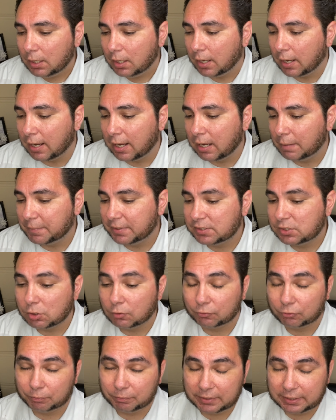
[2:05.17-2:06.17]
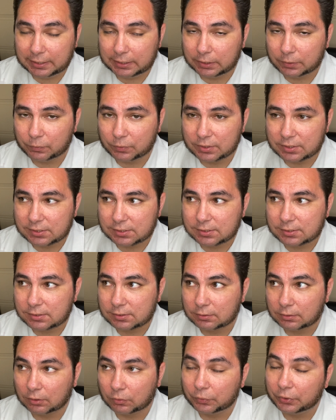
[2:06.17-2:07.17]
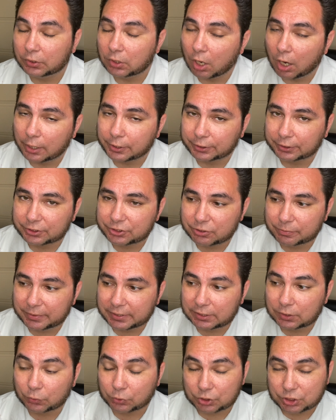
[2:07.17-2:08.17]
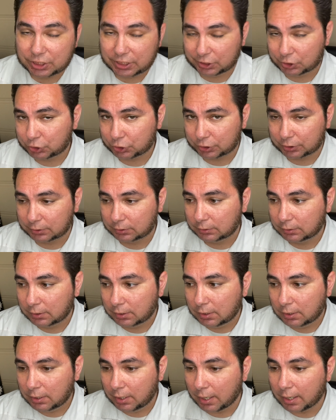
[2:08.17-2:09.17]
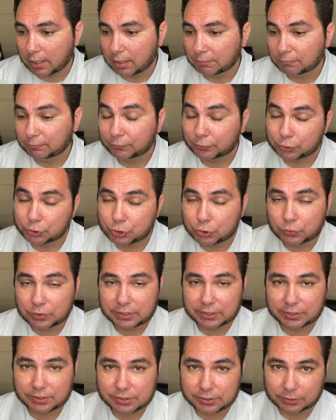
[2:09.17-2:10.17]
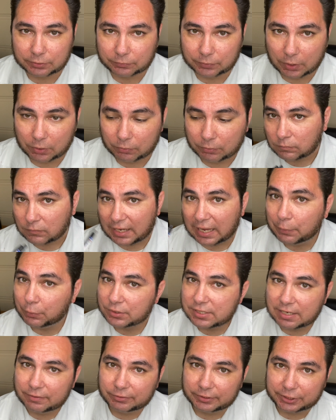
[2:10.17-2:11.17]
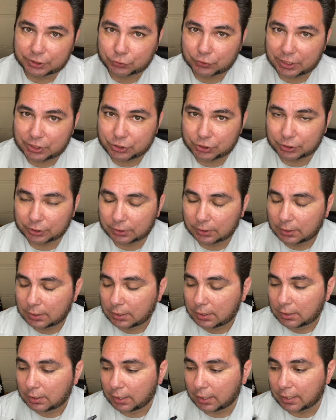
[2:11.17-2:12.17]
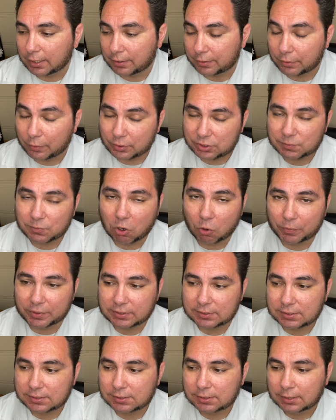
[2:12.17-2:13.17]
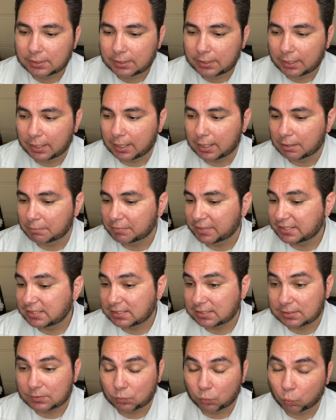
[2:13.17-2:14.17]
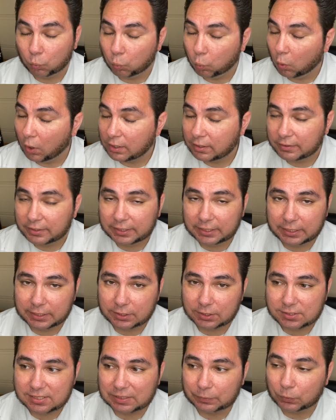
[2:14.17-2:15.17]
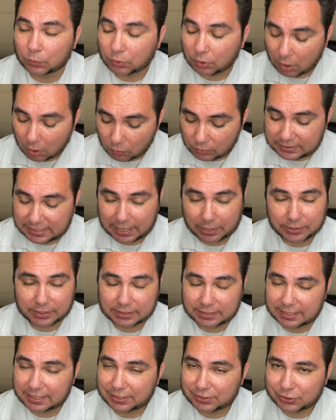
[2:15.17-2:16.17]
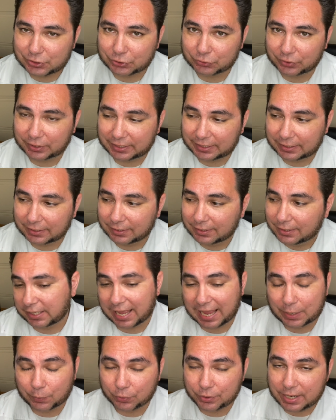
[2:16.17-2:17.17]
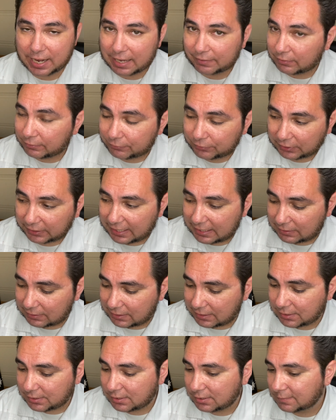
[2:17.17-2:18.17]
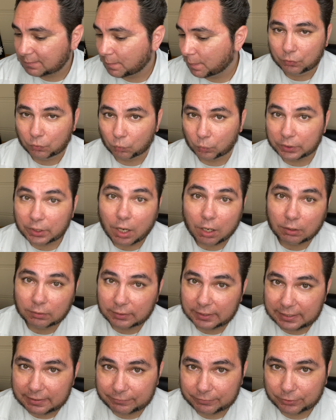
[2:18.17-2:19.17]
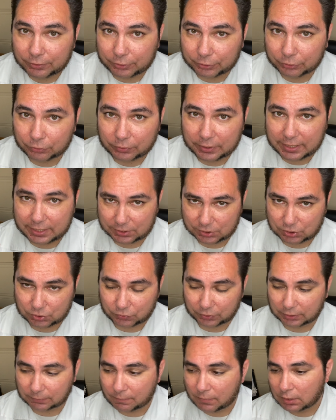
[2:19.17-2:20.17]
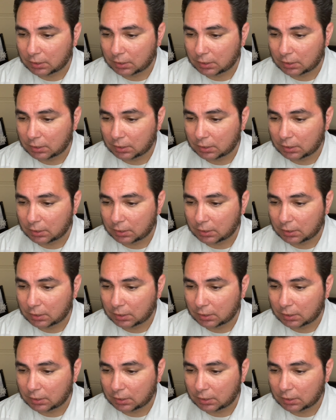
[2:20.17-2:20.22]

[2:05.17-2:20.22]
Um, and so for me, it was a real honor to be your teacher um, for two years in a row. I will definitely treasure uh, those moments. Um, this is one of the years that will go down in history. I will never forget this. We all lived through history.